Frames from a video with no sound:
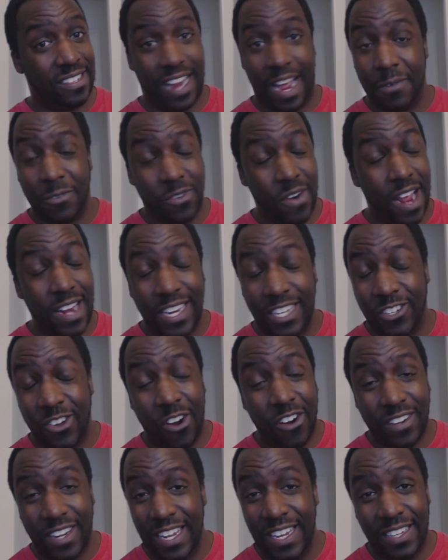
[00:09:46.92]
Stop trying to
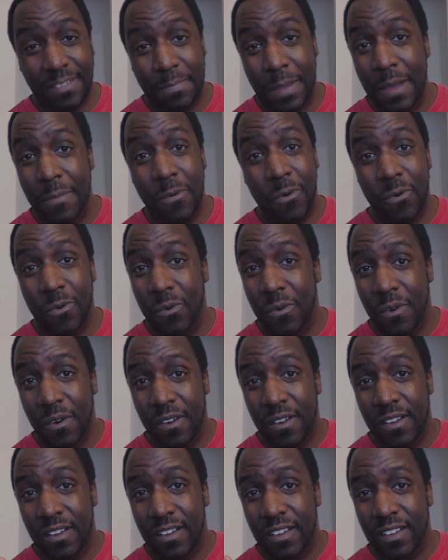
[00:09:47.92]
talk these people
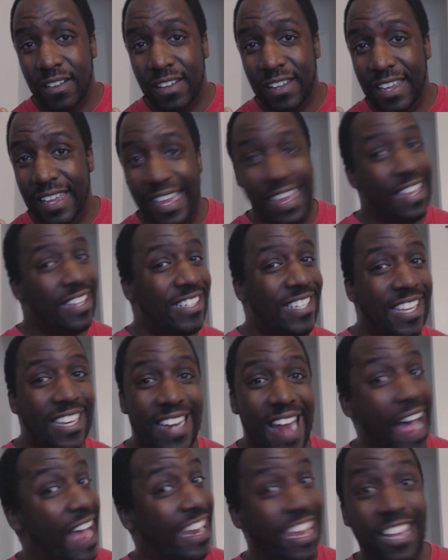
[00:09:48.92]
into
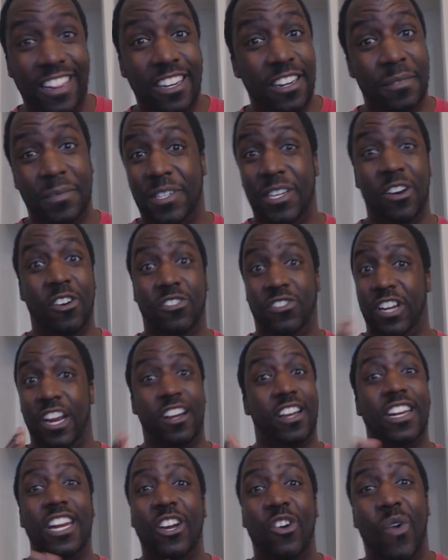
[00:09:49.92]
not killing themselves.
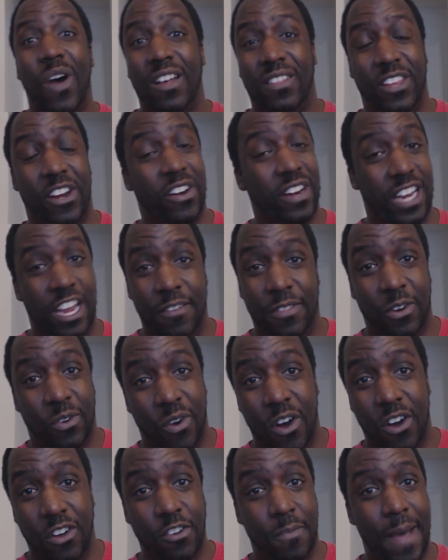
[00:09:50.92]
They're going to go out there and give
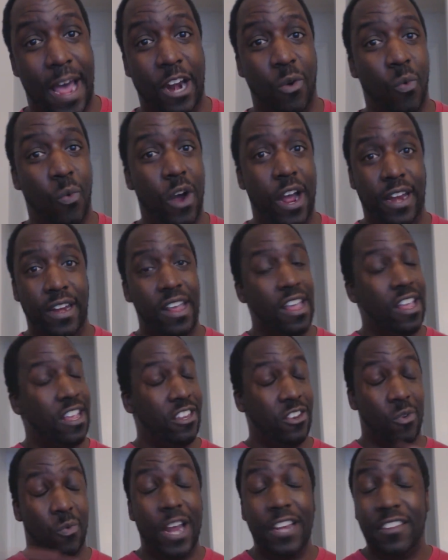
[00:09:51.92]
their all no matter what.
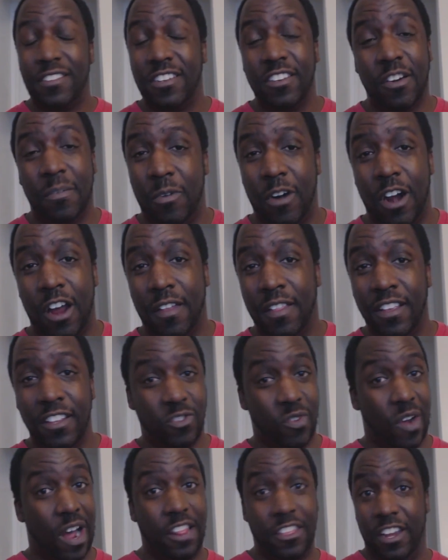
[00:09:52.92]
You're wasting your
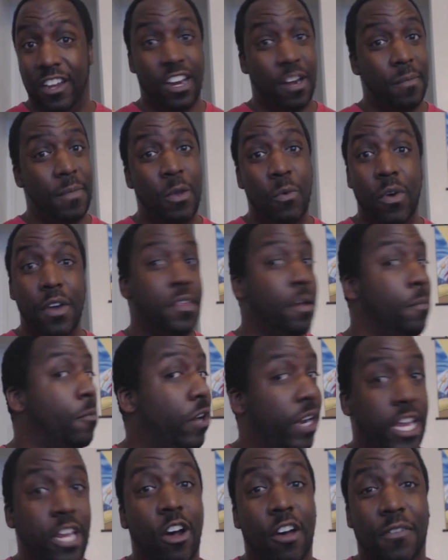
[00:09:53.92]
breath. So either you're going to be with
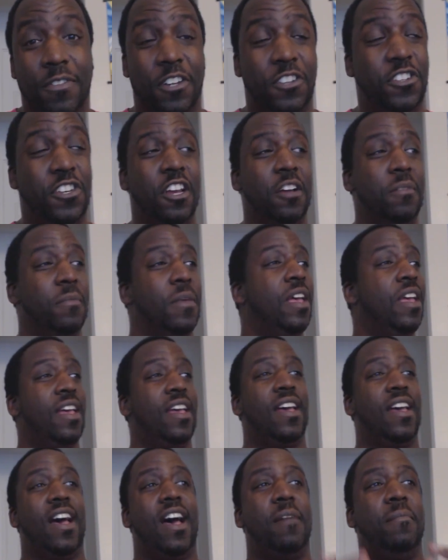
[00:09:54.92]
them or get off the ship.
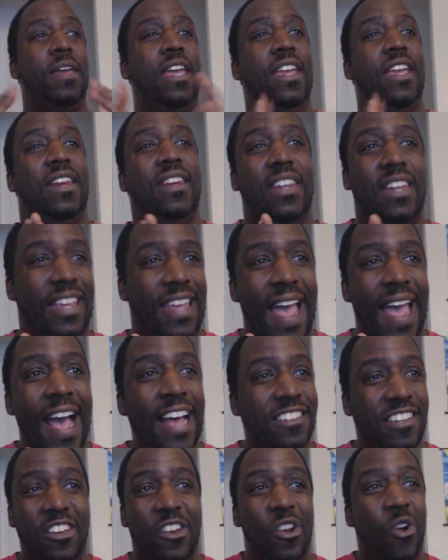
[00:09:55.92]
I mean, the
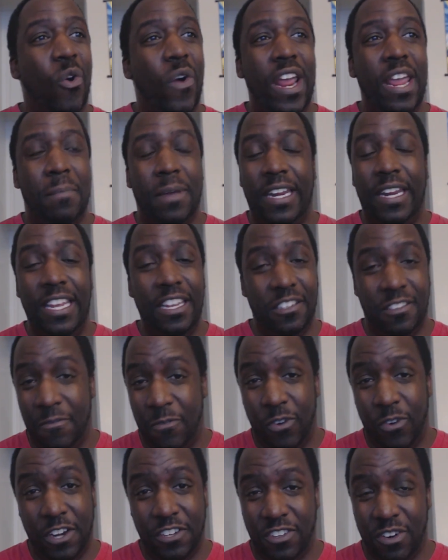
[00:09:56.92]
guy's annoying, but he's the
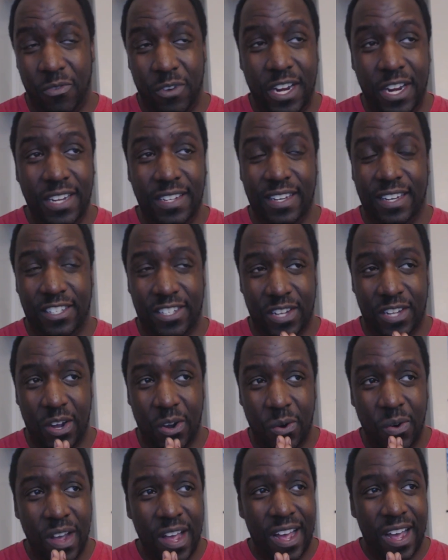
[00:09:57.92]
voice of reason.
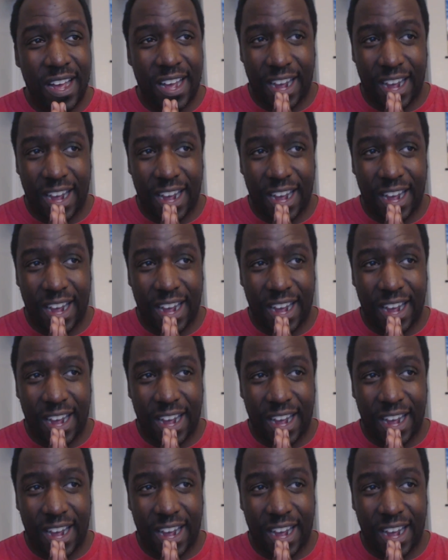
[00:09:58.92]
So